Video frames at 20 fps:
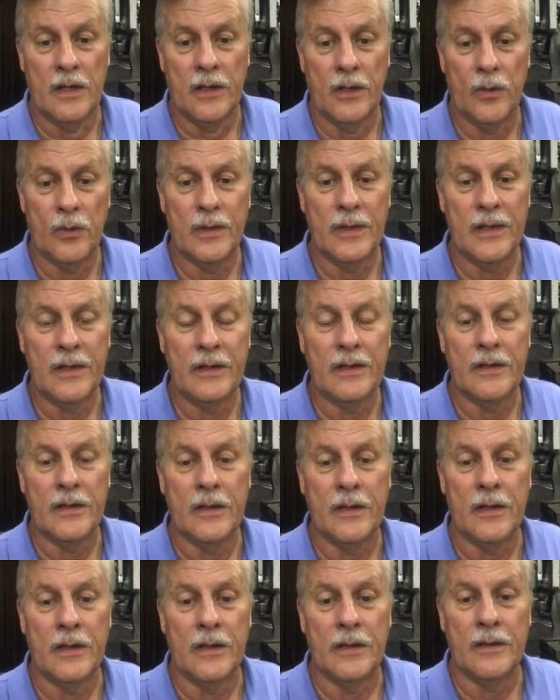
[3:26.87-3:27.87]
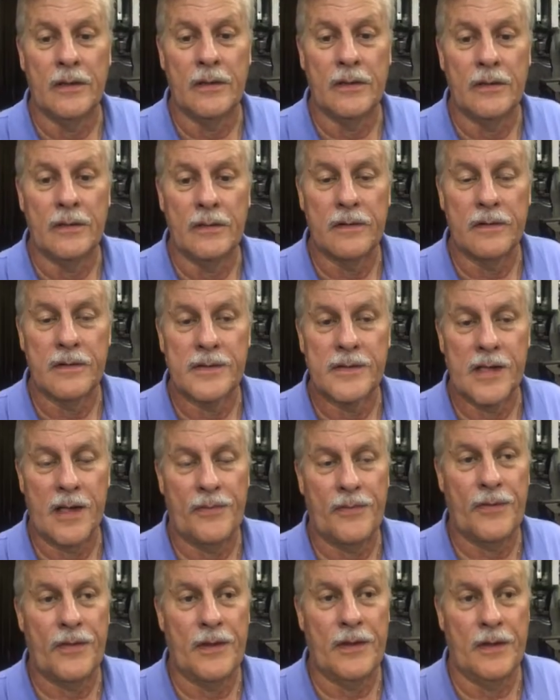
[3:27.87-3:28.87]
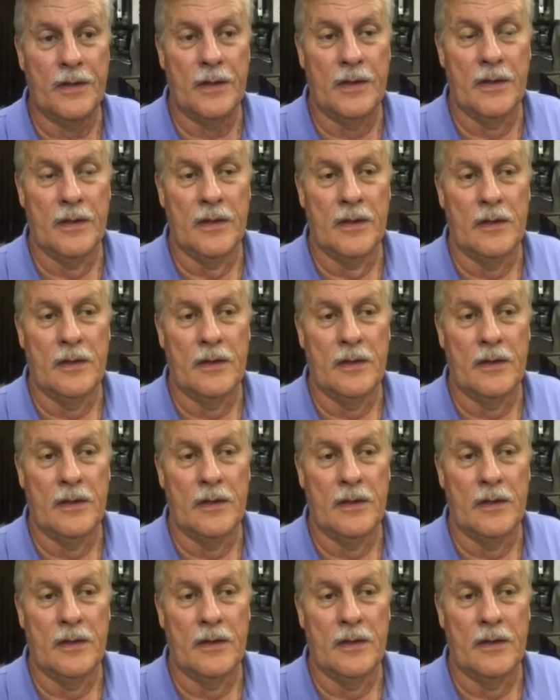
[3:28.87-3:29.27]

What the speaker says: you need to set the